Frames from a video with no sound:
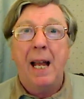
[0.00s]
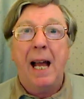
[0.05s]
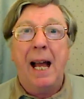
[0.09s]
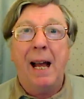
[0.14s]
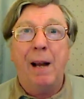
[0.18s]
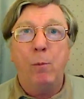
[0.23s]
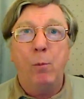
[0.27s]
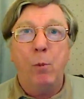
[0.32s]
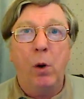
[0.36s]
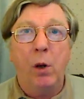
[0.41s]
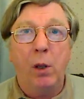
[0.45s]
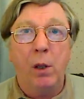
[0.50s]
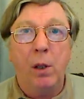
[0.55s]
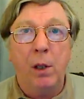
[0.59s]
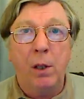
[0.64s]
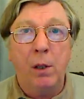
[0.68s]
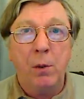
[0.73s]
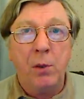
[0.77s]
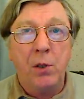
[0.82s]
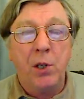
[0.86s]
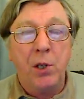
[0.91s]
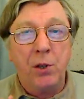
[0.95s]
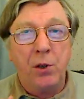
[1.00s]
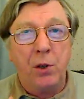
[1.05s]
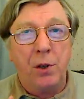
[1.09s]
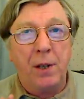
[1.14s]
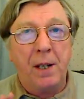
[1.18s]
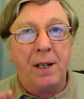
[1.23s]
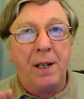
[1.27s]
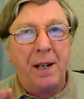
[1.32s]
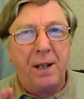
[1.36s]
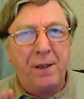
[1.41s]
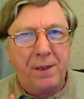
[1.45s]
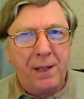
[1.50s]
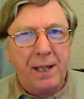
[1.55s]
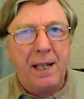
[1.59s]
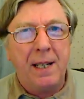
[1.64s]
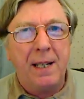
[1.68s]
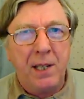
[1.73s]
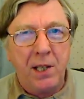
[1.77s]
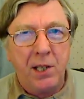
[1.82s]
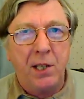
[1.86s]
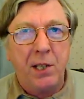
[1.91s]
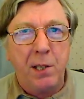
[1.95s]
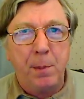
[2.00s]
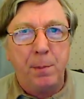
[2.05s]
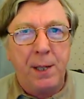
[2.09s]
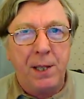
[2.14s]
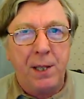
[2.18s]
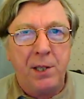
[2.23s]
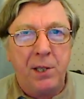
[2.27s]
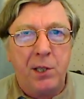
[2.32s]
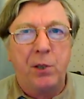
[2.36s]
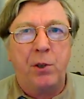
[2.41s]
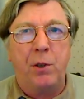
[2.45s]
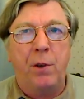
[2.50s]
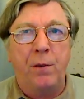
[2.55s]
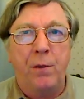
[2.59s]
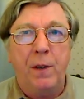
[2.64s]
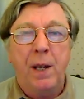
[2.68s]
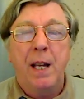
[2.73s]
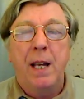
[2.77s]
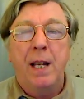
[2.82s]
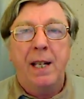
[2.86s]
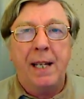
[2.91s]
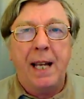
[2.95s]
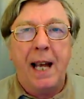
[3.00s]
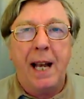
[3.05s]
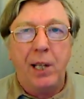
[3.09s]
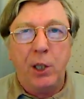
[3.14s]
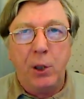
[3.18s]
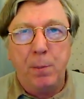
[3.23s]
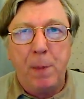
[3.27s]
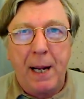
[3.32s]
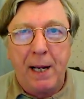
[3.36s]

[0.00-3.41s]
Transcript: And what Lewis has done, and I think this is a bit to sort of catch